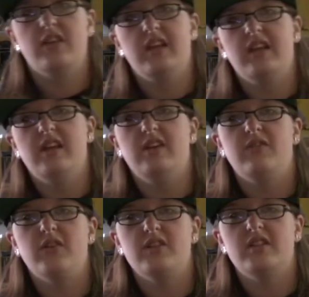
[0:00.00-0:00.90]
the
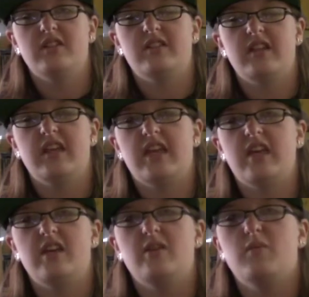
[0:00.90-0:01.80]
first little thing that
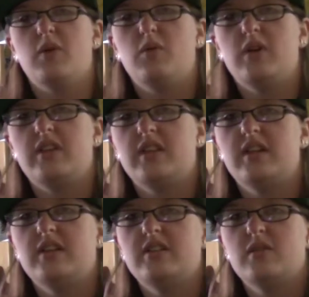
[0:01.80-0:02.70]
came with
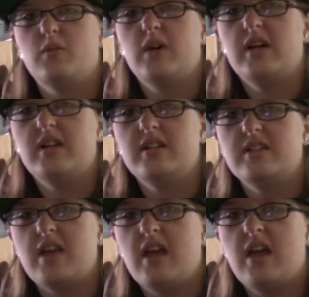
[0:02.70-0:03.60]
it
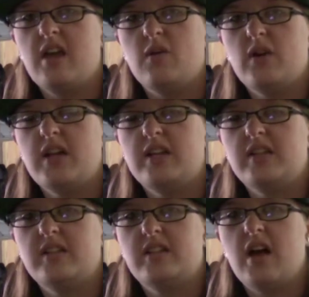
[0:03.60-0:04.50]
was a Red
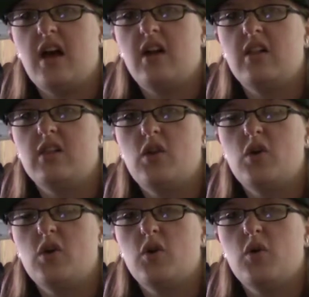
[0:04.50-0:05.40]
Handed Denial
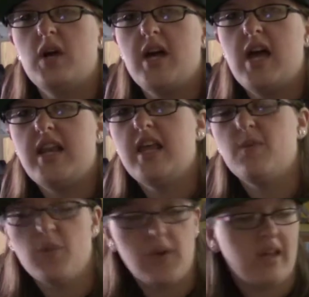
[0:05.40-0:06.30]
logo
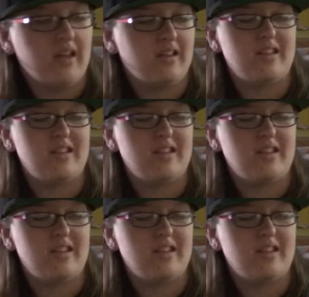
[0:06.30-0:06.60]
enamel pin.